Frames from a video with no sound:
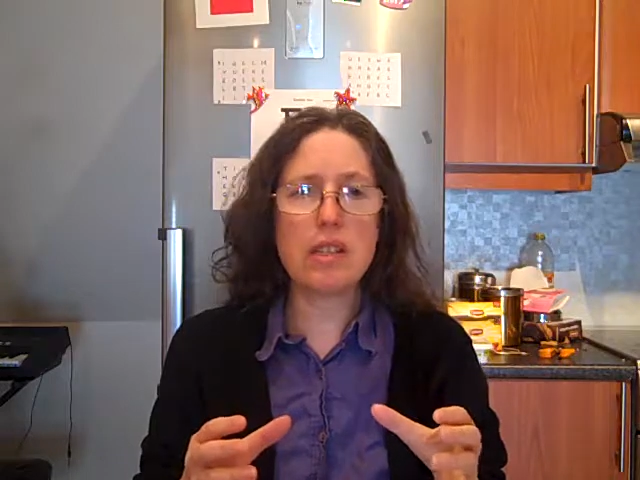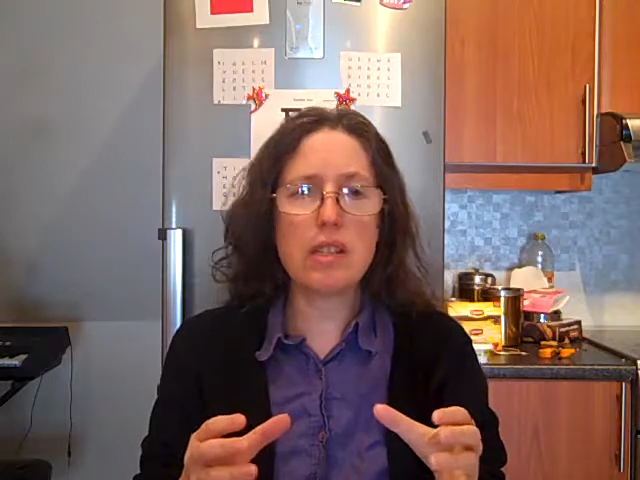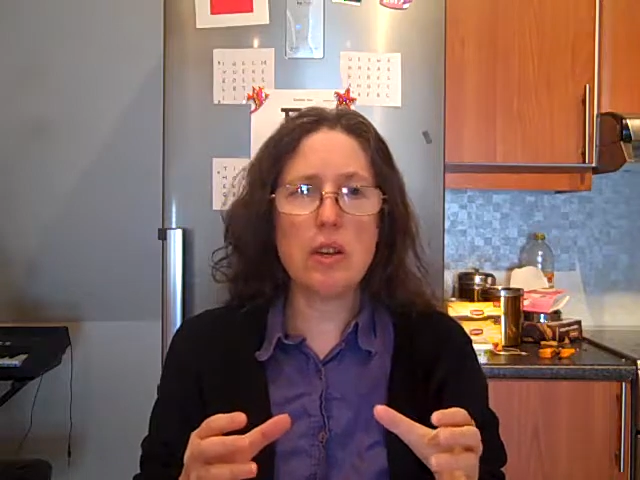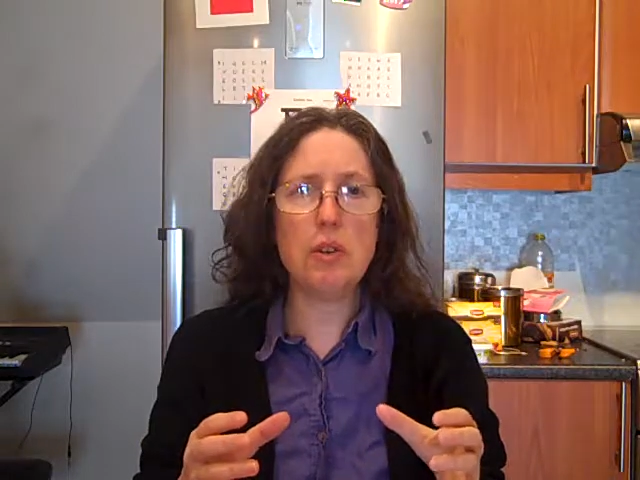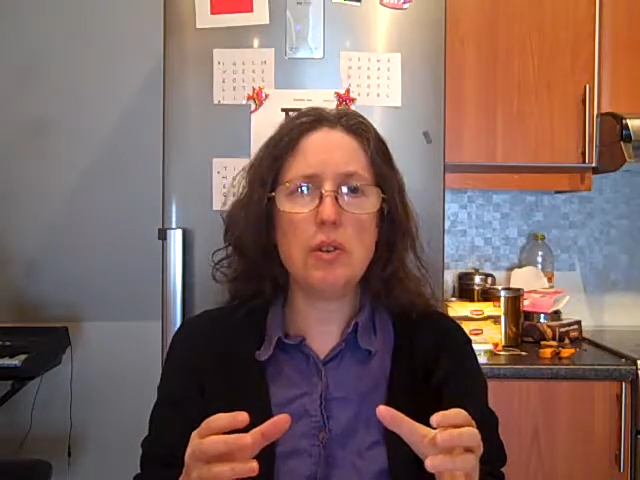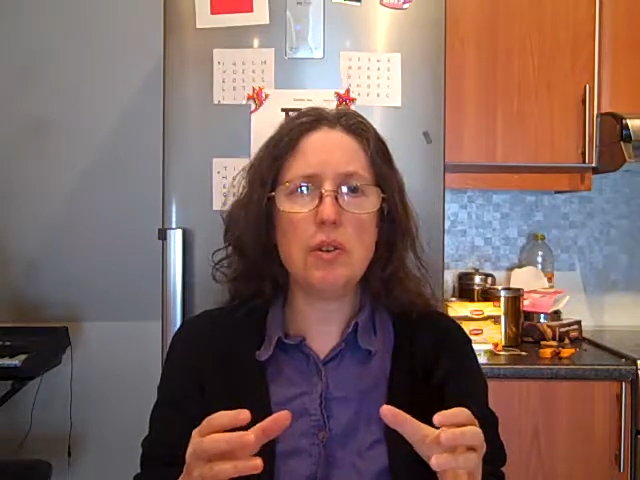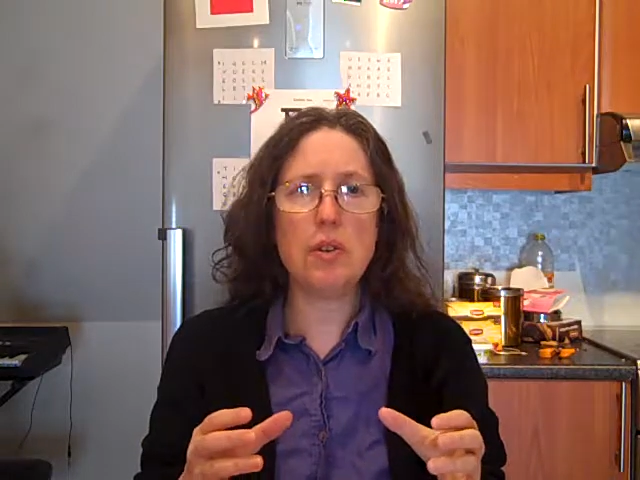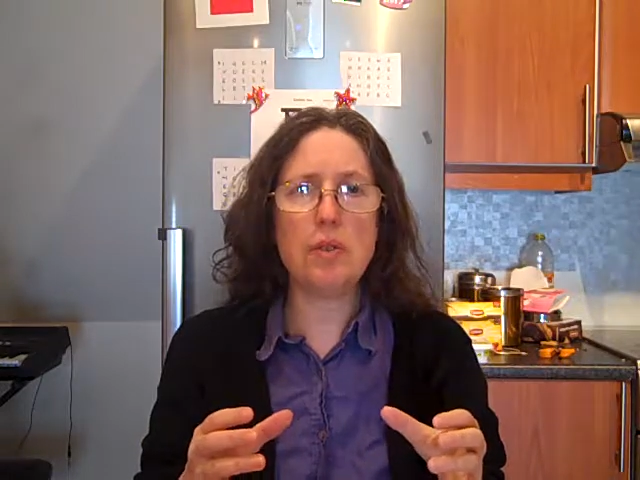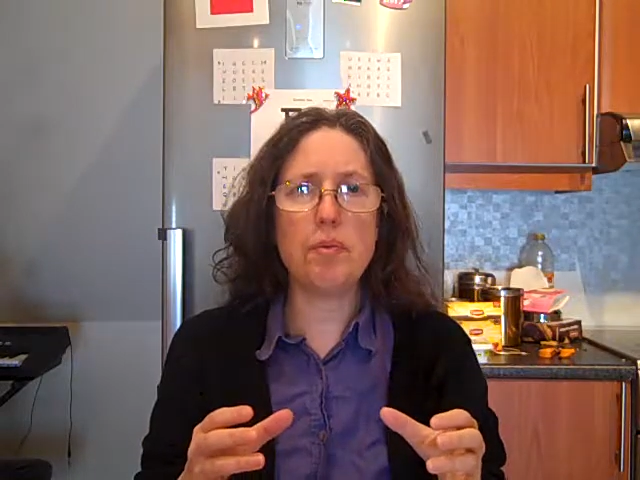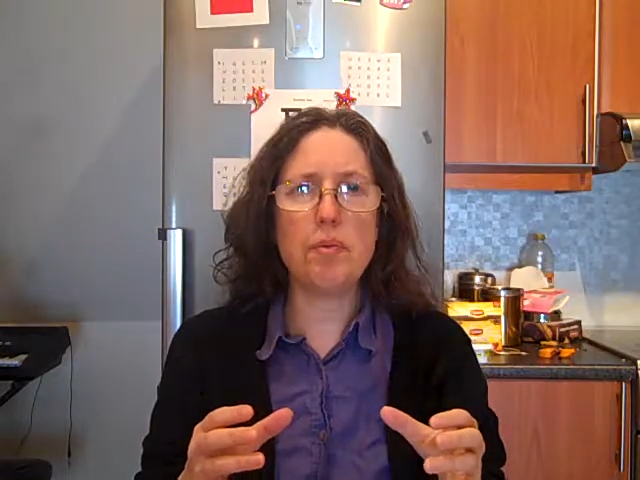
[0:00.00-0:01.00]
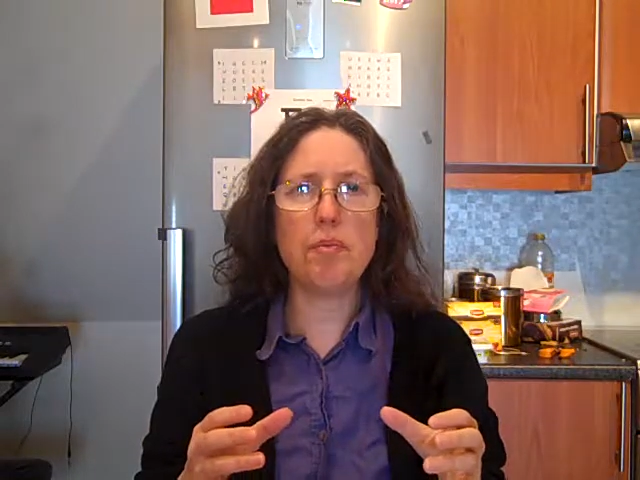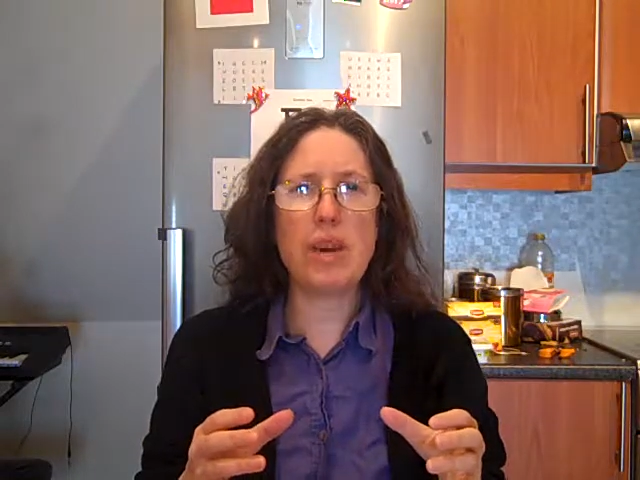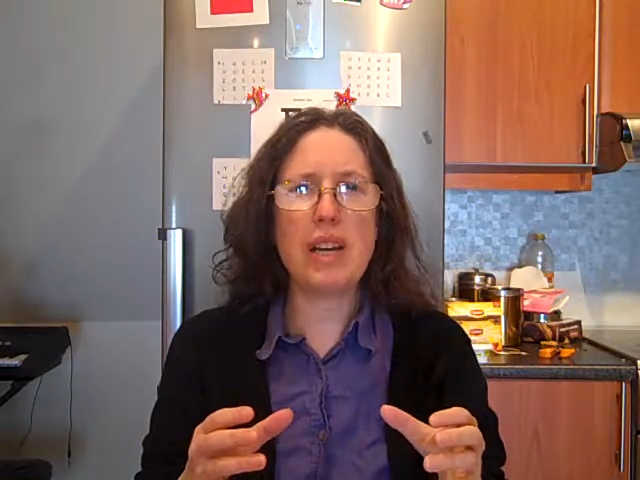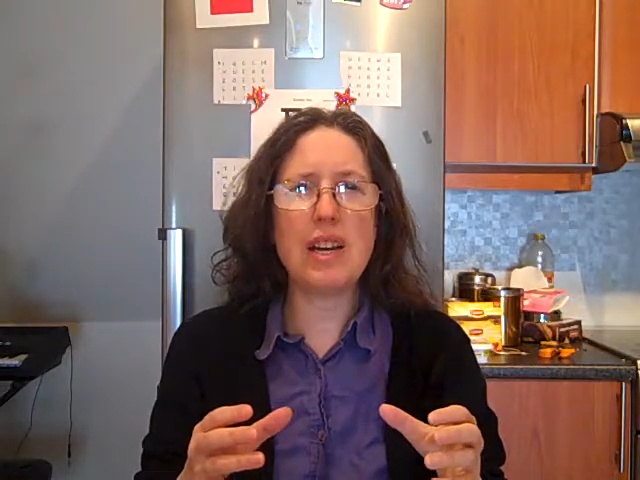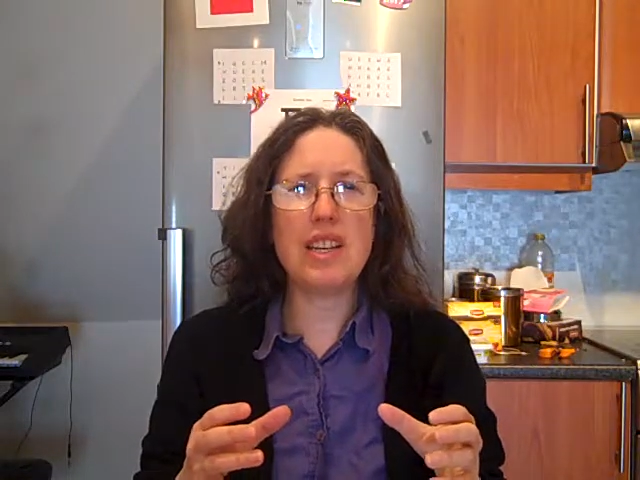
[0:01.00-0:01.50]
So
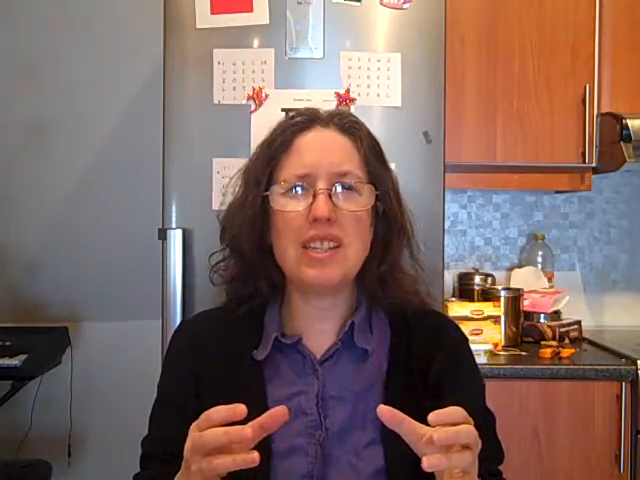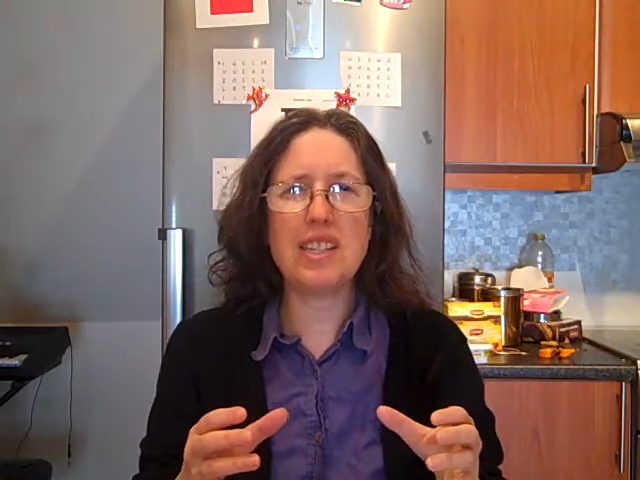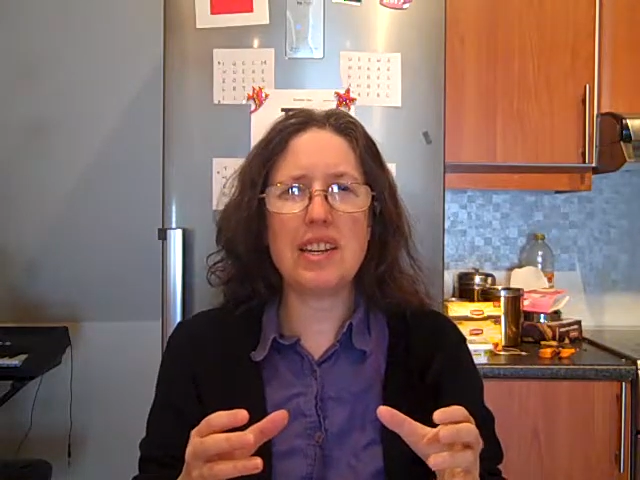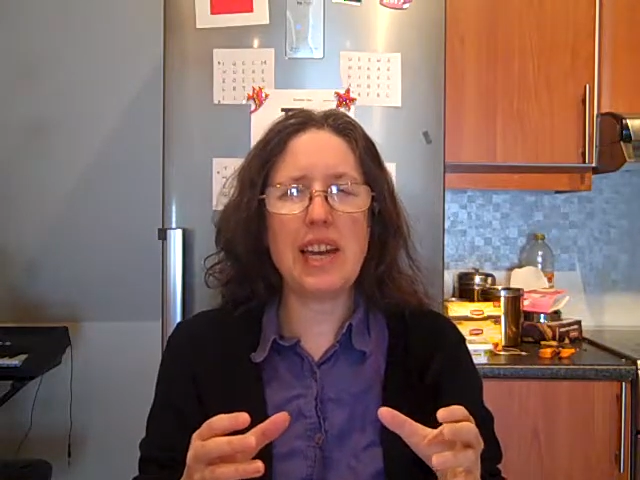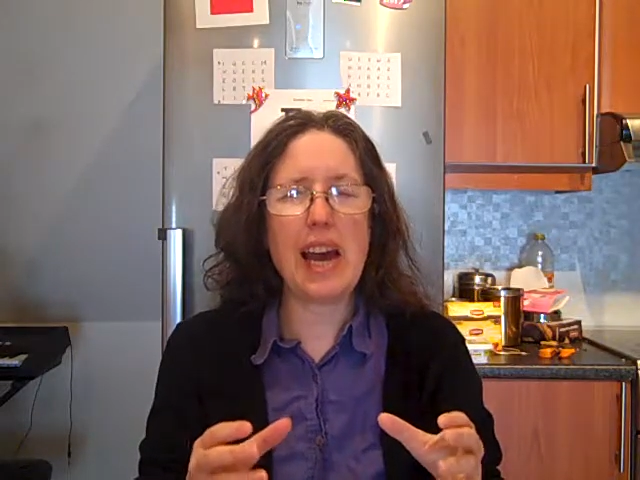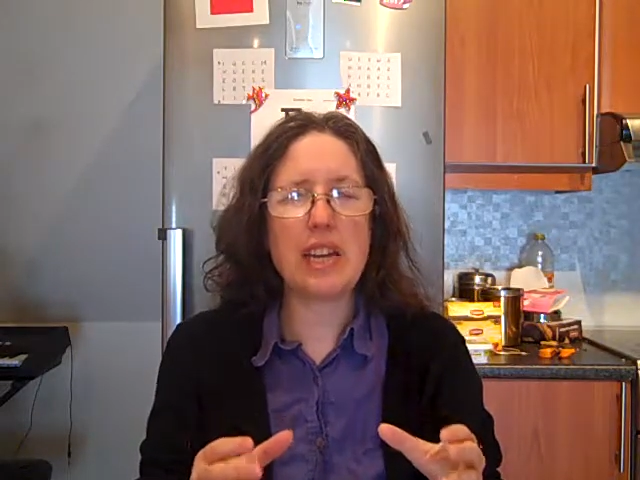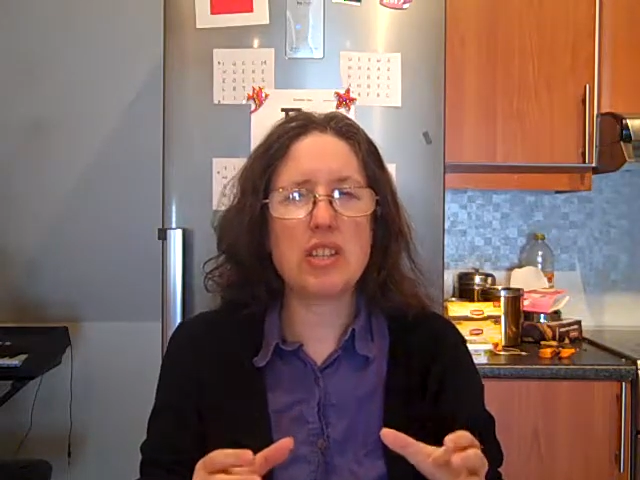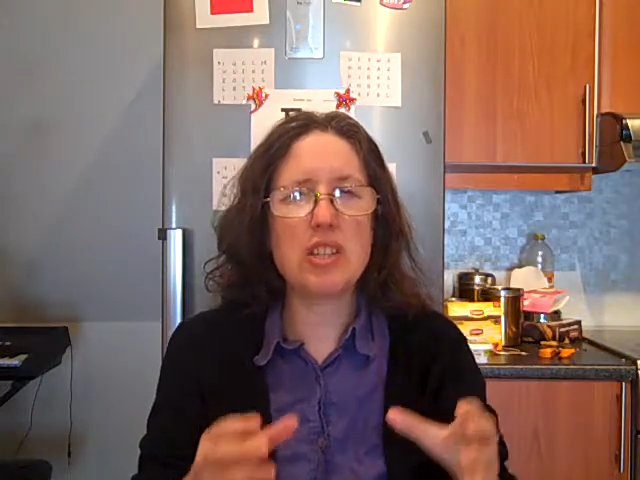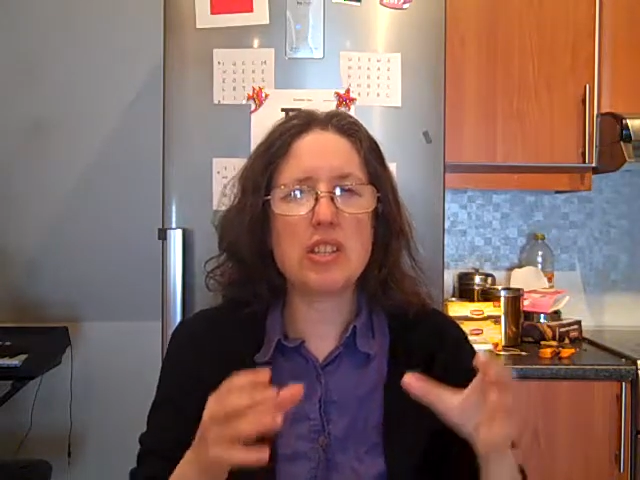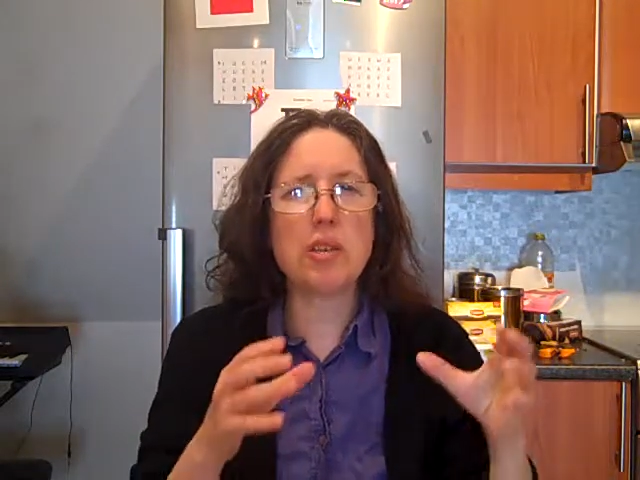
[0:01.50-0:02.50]
my eyesight hasn't